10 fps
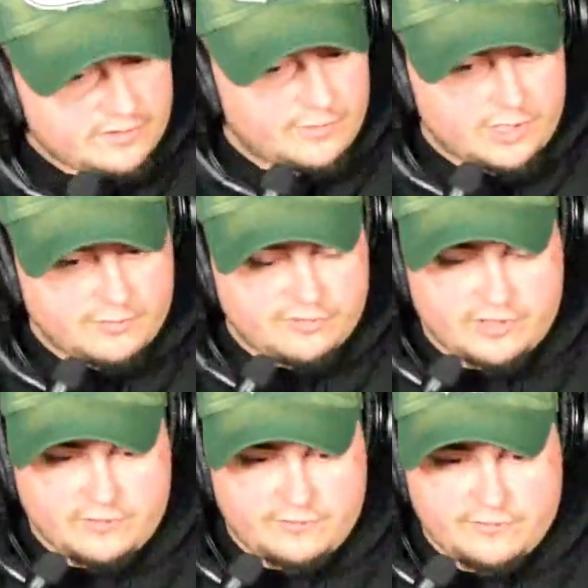bottom
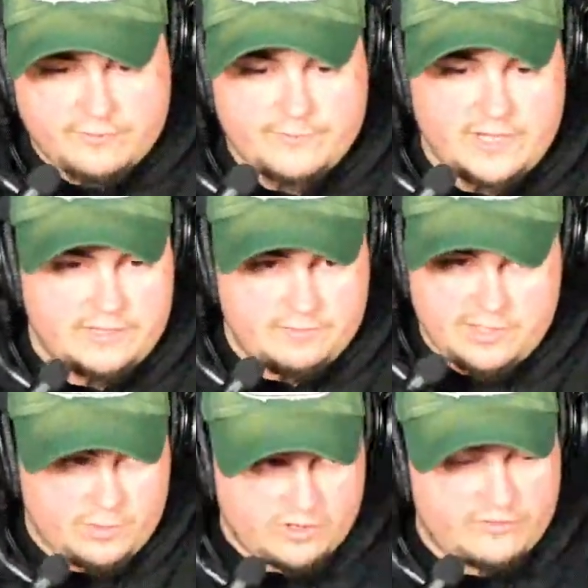shelf, and it
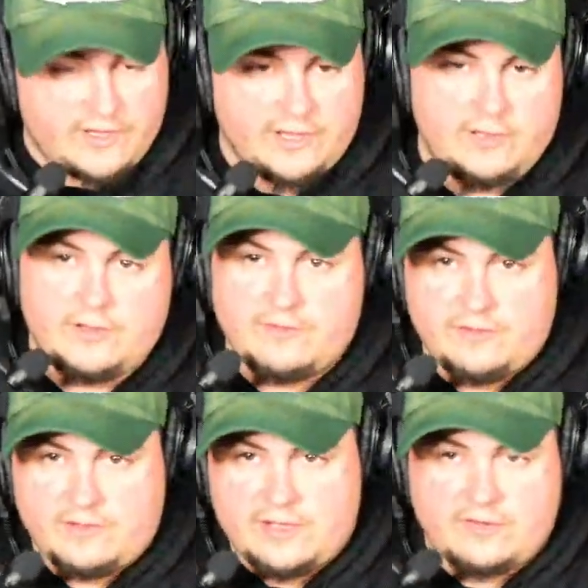works fine. It
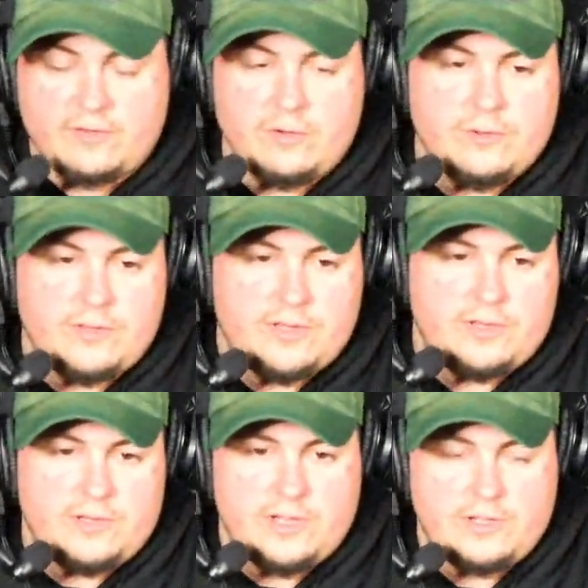gets the whole thing, and
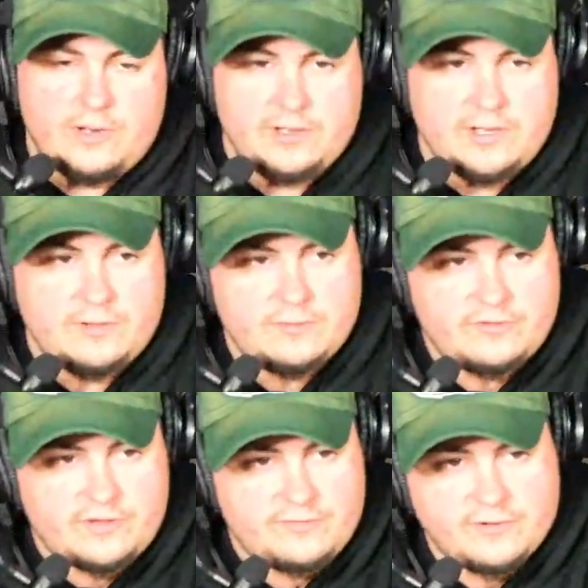I let it
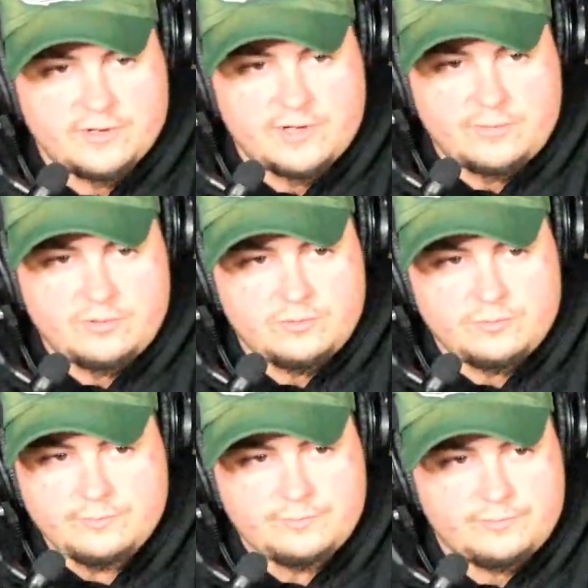sit for a couple
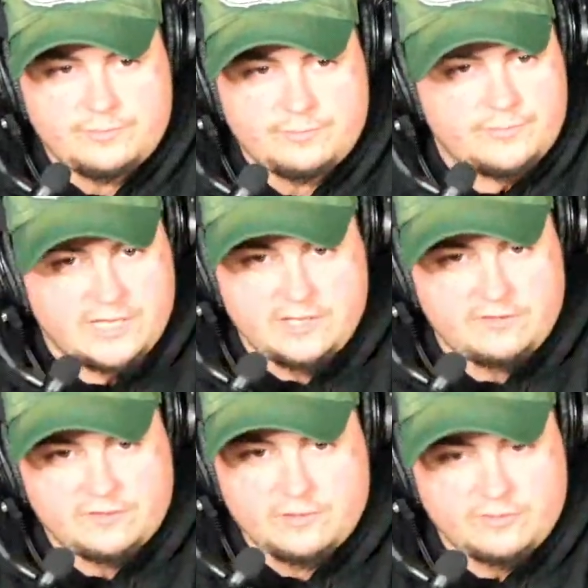days,
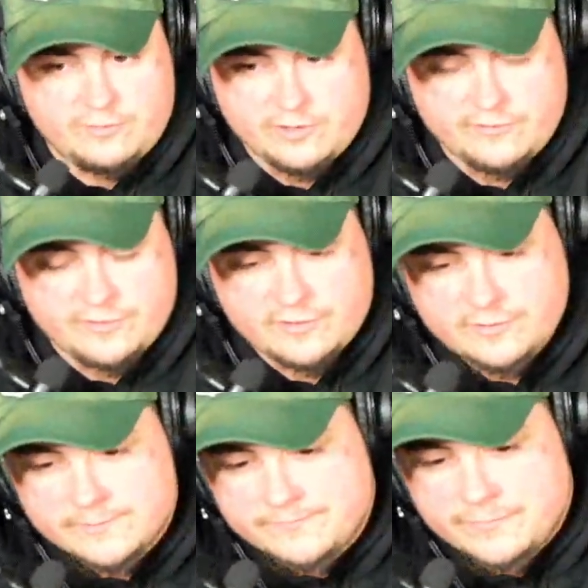and it was perfect.
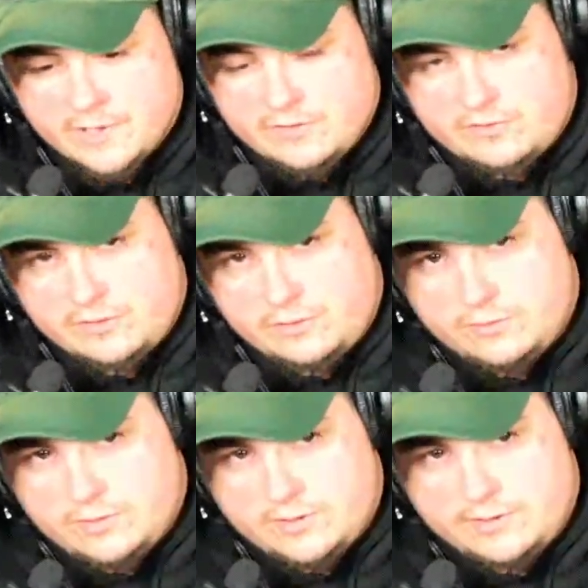So
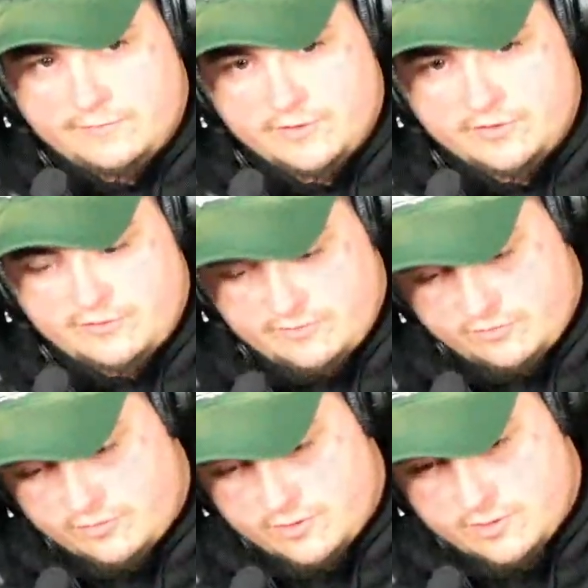on the first
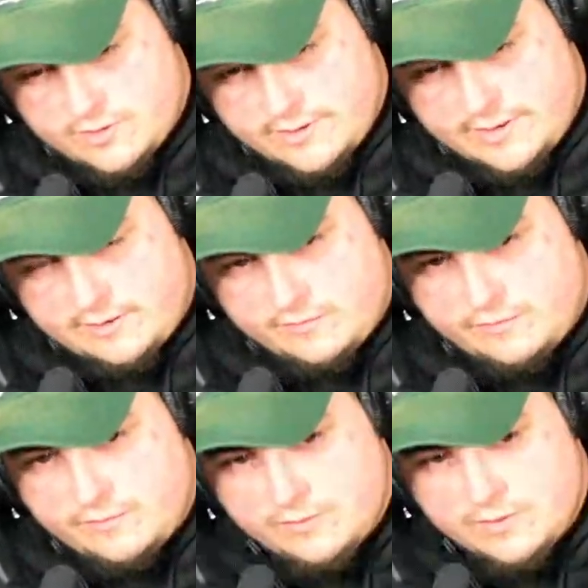drawer, I
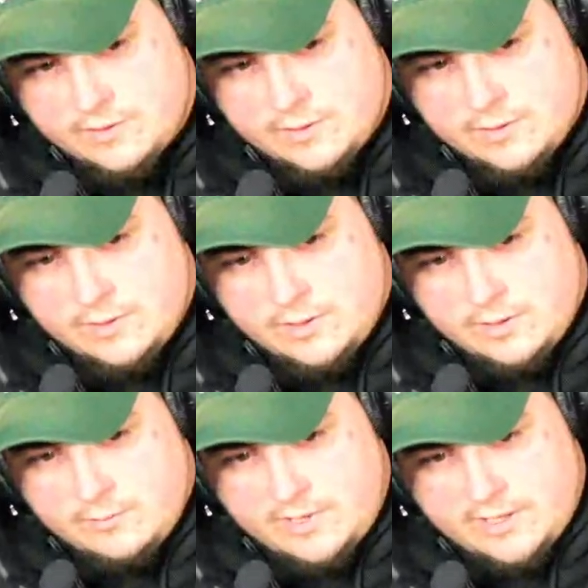have
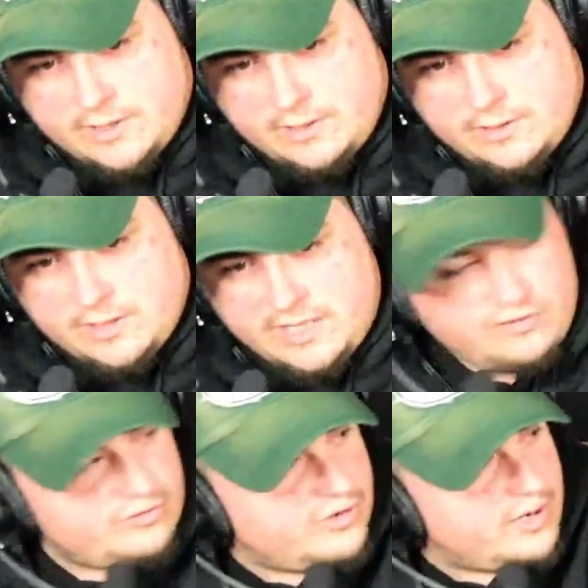my Angel Share,